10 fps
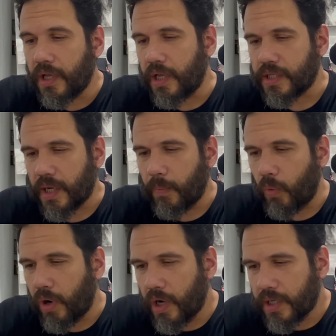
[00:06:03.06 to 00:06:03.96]
as I'm
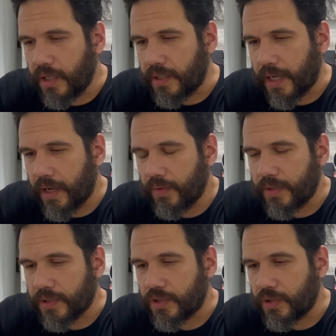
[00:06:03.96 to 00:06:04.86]
walking down
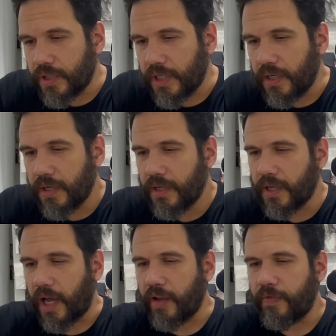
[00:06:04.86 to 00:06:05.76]
the street,
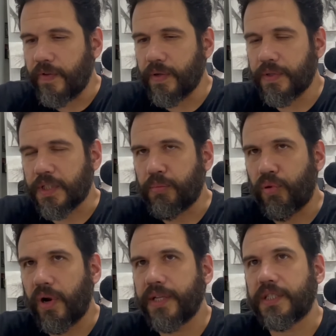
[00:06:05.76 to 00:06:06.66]
I feel this
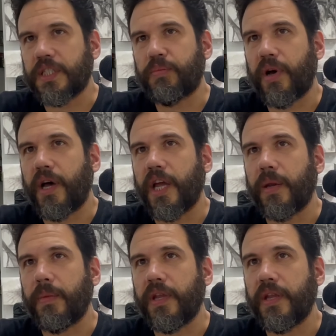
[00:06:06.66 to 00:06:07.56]
presence
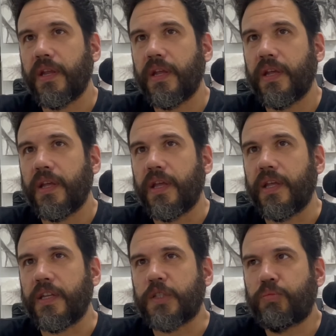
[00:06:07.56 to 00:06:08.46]
behind me,
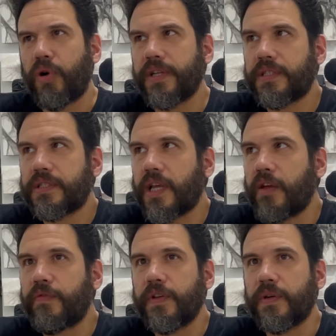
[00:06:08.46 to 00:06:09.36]
and this presence I
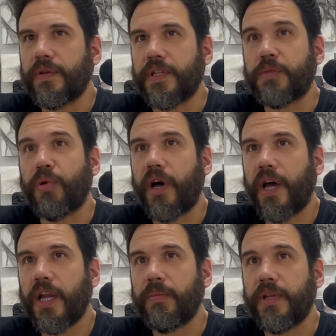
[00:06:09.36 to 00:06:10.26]
feel that's
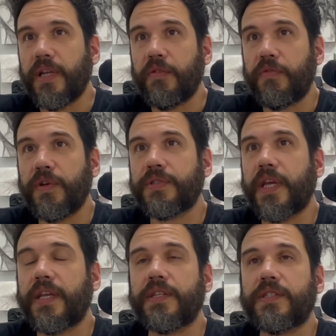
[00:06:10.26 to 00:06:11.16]
behind me, it feels
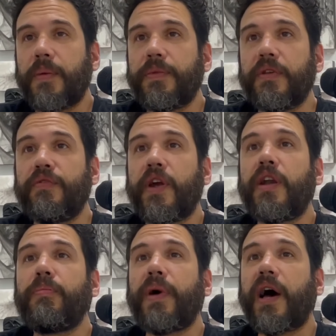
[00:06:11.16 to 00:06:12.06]
like it's something
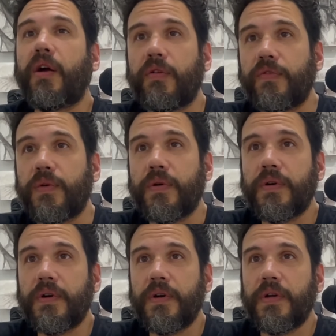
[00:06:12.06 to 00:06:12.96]
very powerful,
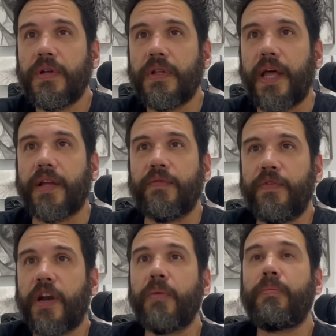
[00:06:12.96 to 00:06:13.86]
like a
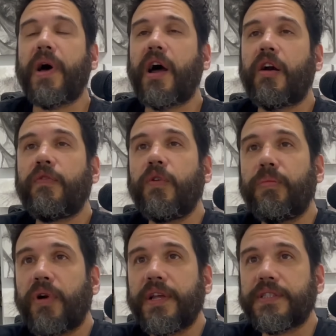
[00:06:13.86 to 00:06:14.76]
very powerful
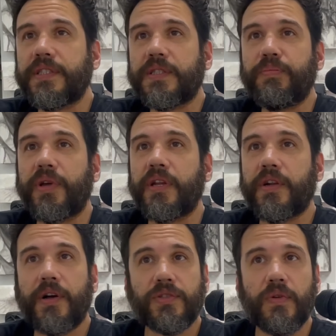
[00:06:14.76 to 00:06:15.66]
presence, but it
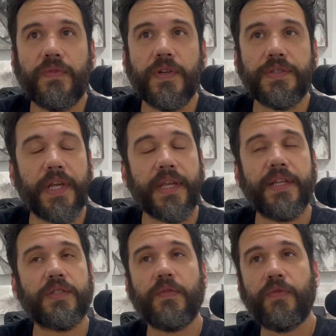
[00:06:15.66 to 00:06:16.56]
also feels like
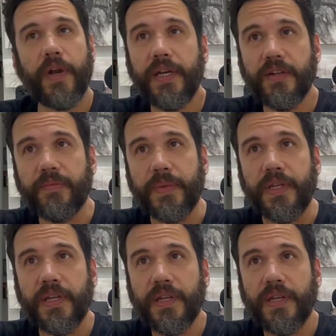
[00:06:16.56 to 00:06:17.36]
it's afraid of me,